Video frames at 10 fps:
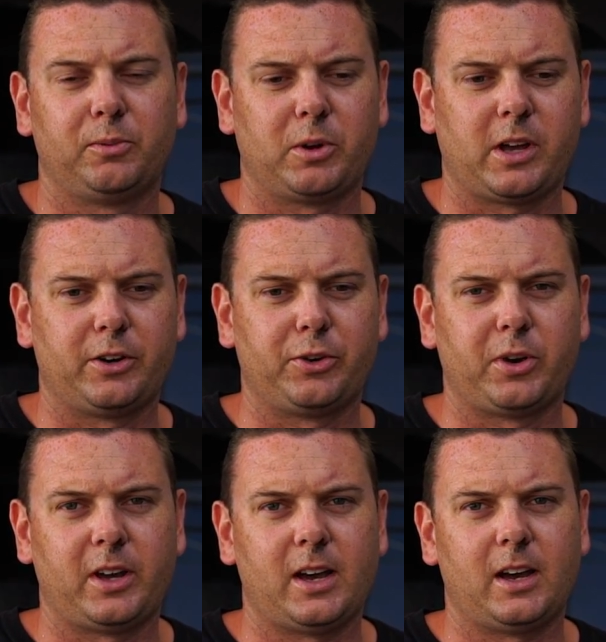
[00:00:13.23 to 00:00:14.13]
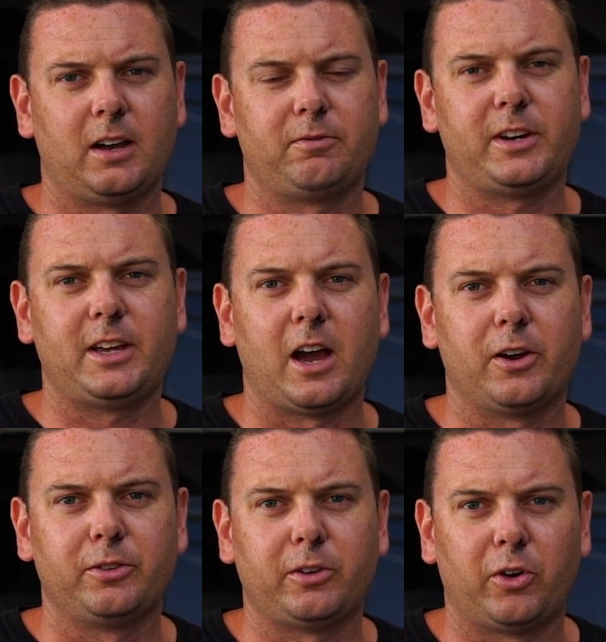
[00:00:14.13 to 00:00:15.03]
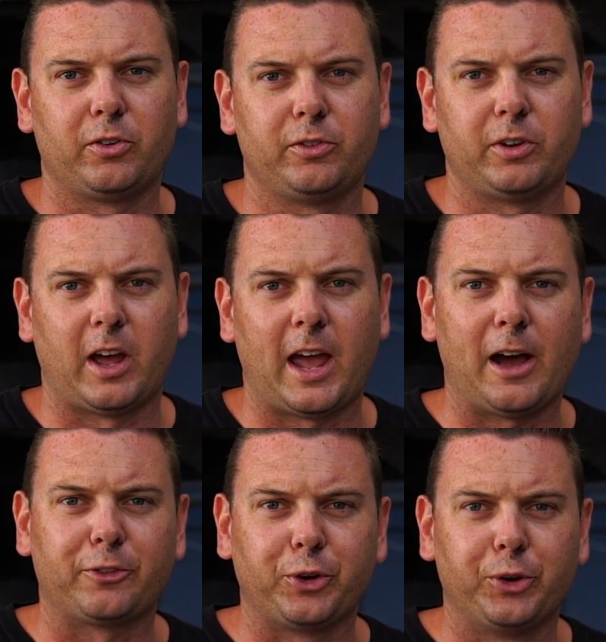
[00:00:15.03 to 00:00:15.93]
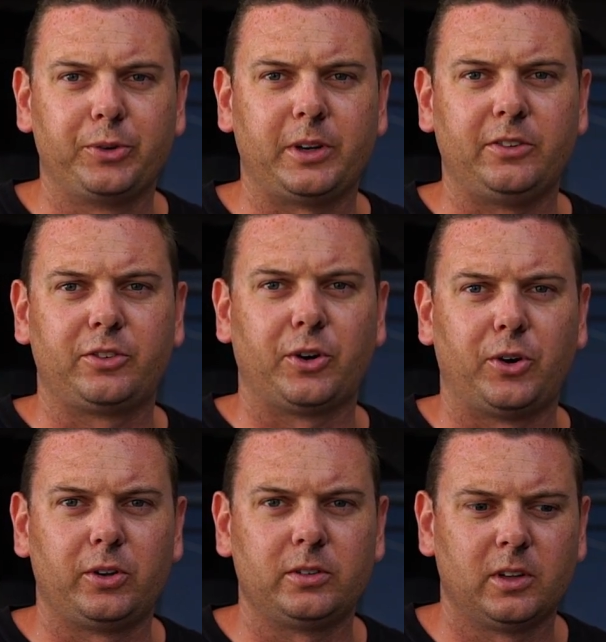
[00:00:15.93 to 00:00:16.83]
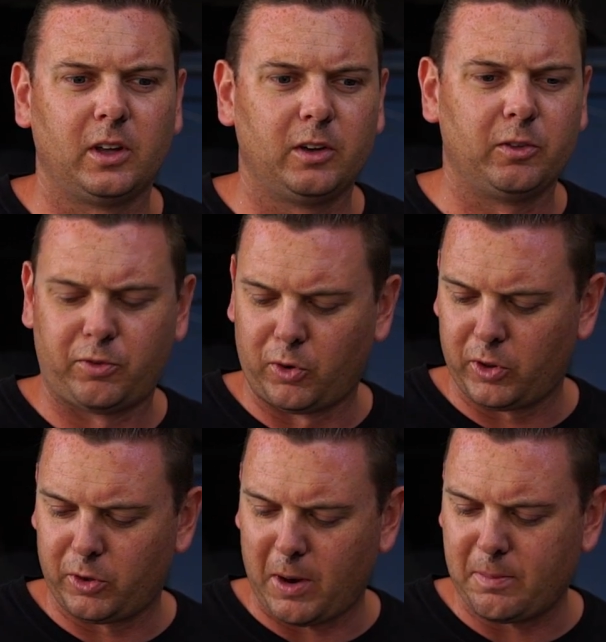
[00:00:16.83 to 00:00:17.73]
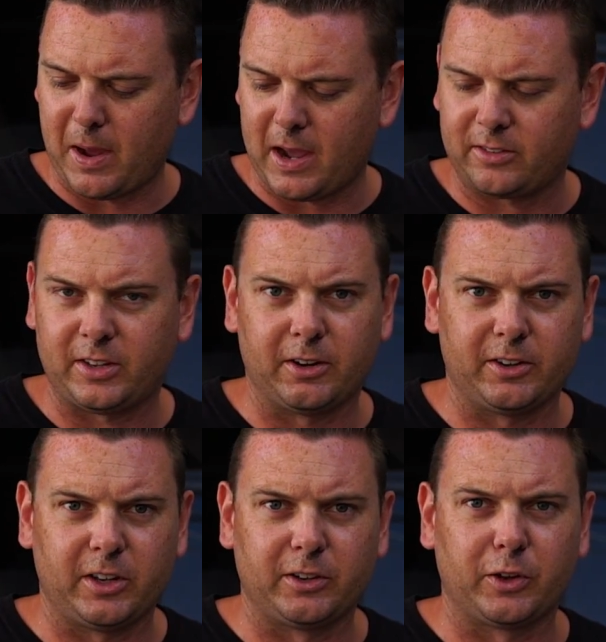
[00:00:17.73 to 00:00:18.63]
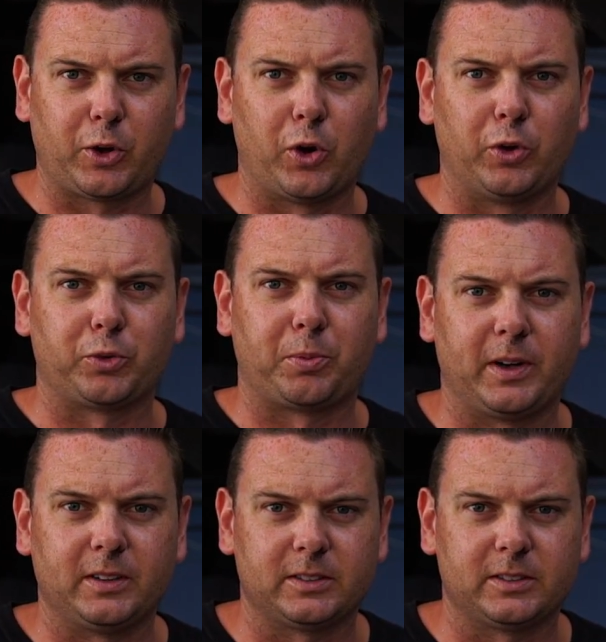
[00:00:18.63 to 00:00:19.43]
We're going to do a video on a how-to install for the Red Bag series into the coil spring.